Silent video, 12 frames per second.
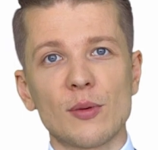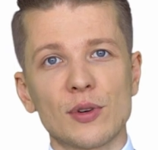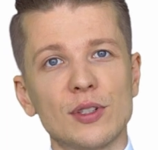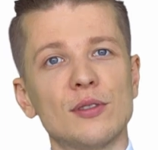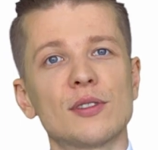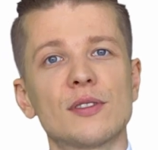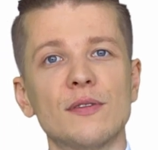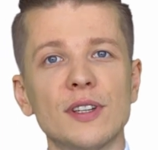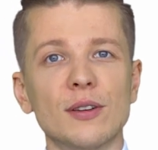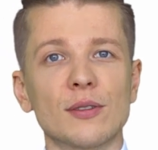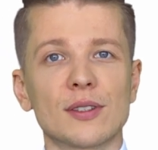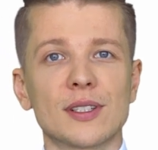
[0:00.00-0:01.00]
Produce
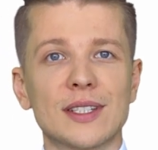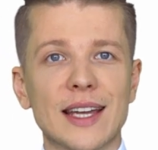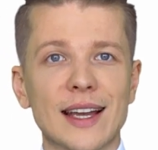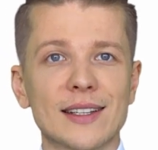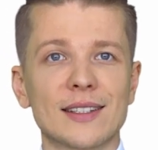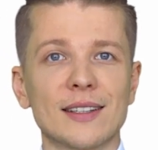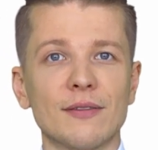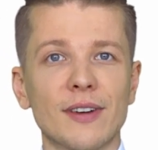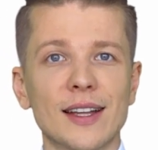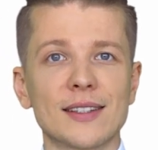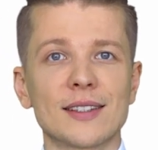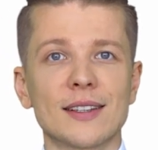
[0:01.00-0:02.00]
videos, text,
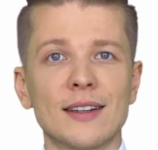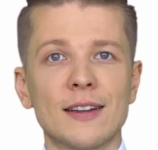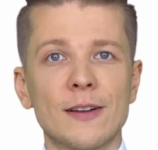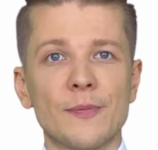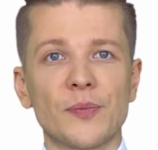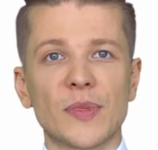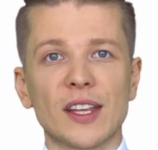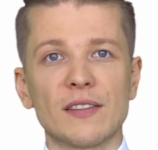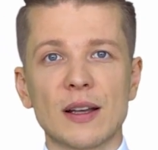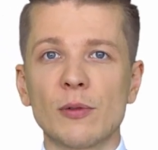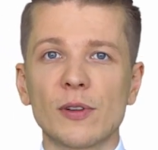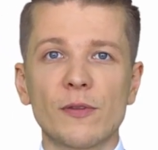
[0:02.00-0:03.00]
events. If
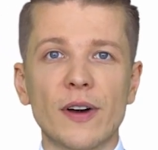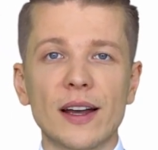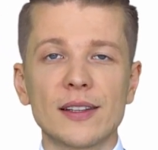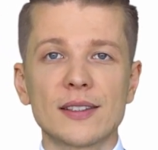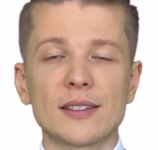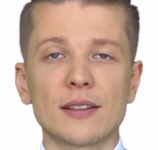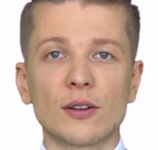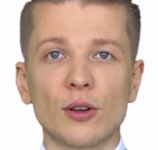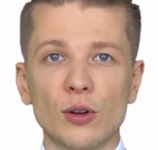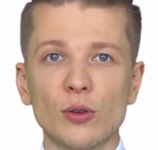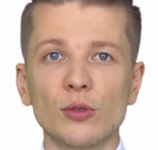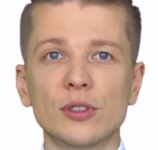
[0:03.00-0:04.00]
someone finds
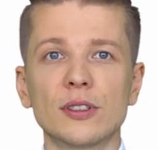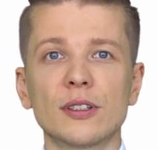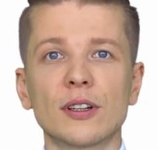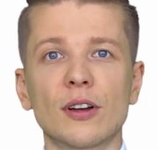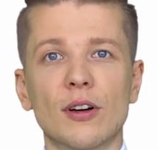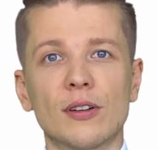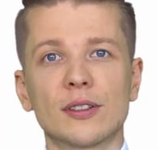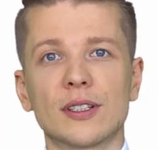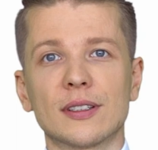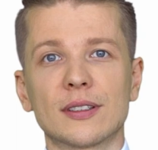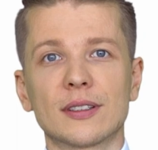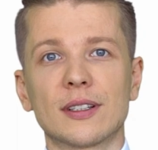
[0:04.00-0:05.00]
good
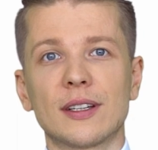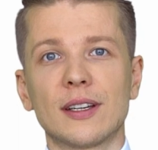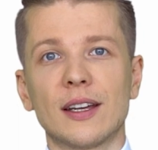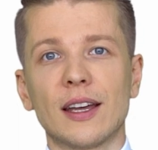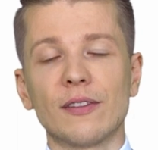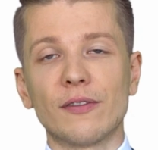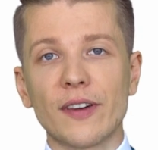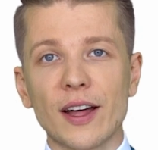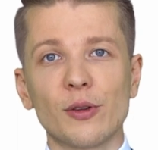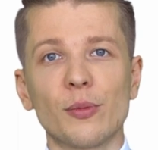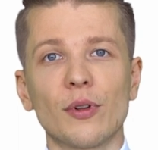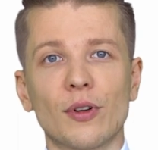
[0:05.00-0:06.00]
content and
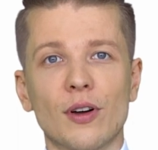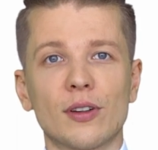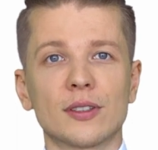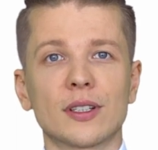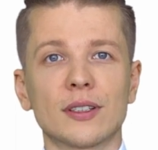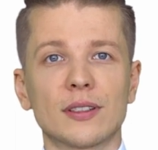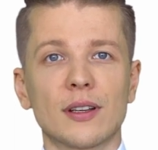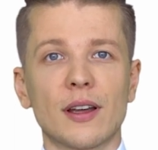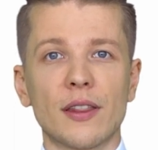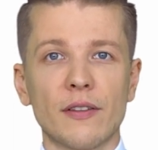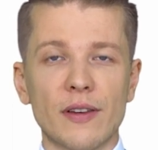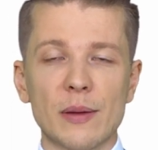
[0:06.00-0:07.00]
valuable content,
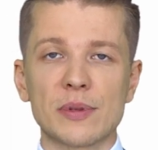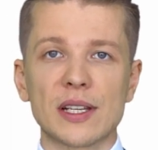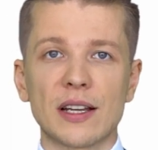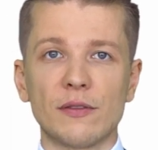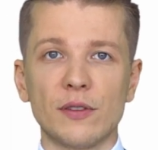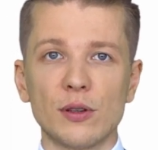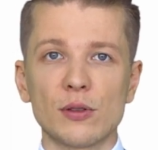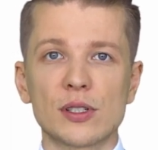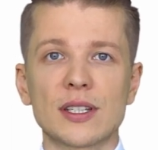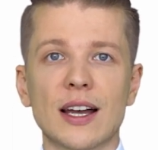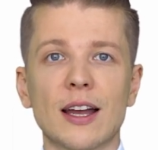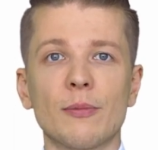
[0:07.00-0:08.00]
the website views
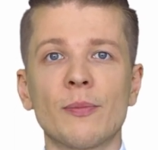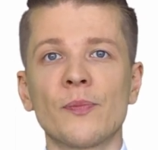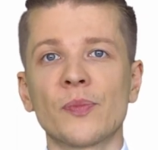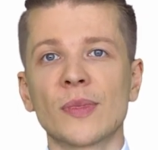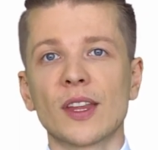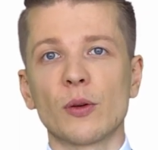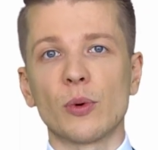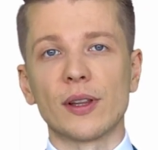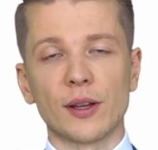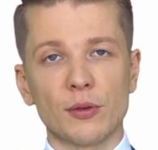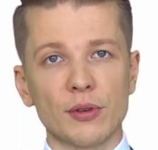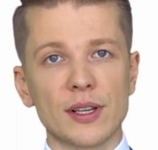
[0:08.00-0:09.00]
time will
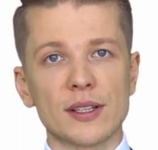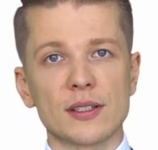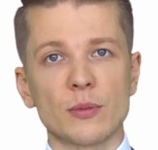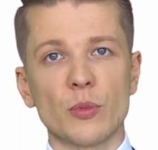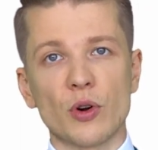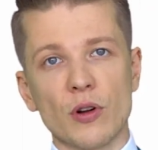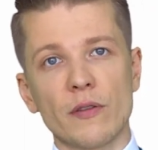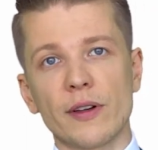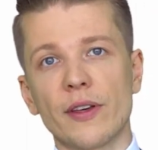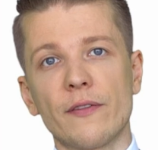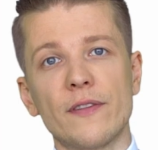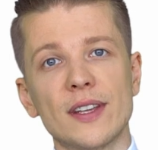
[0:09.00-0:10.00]
increase. Moreover,
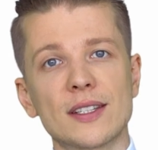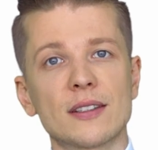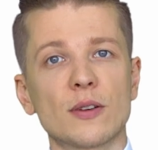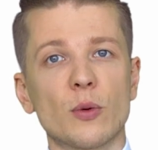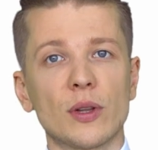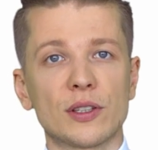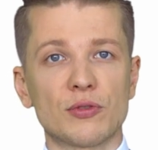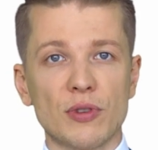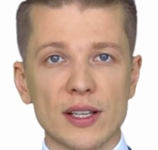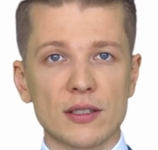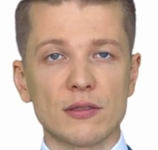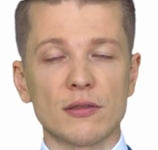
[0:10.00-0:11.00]
the visitor will
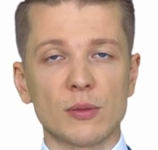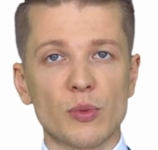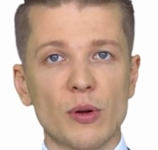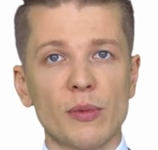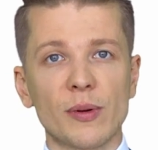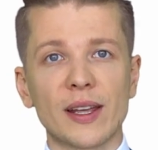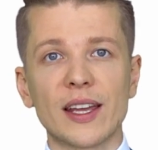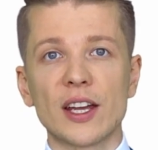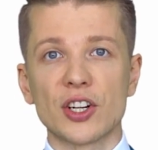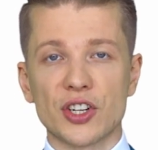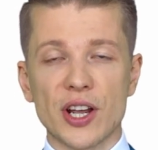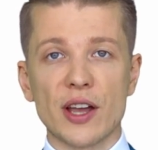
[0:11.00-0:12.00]
trust you and probably
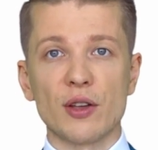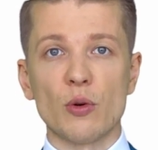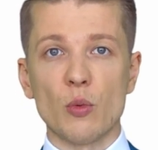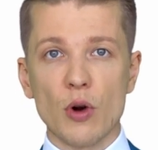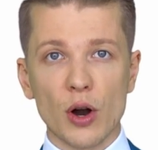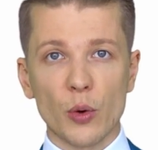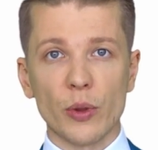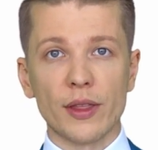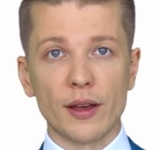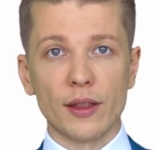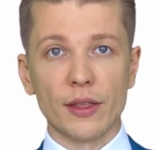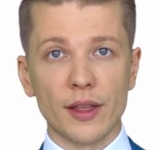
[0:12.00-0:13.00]
share your work with
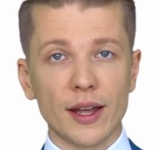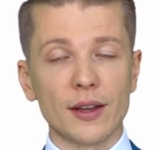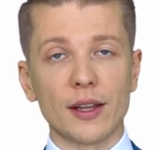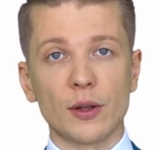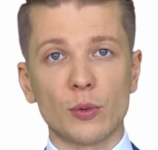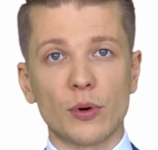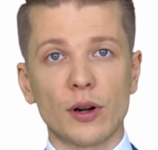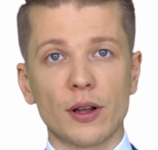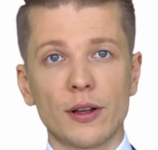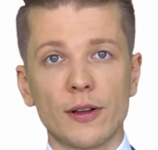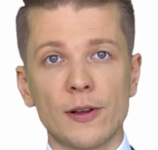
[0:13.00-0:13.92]
their network.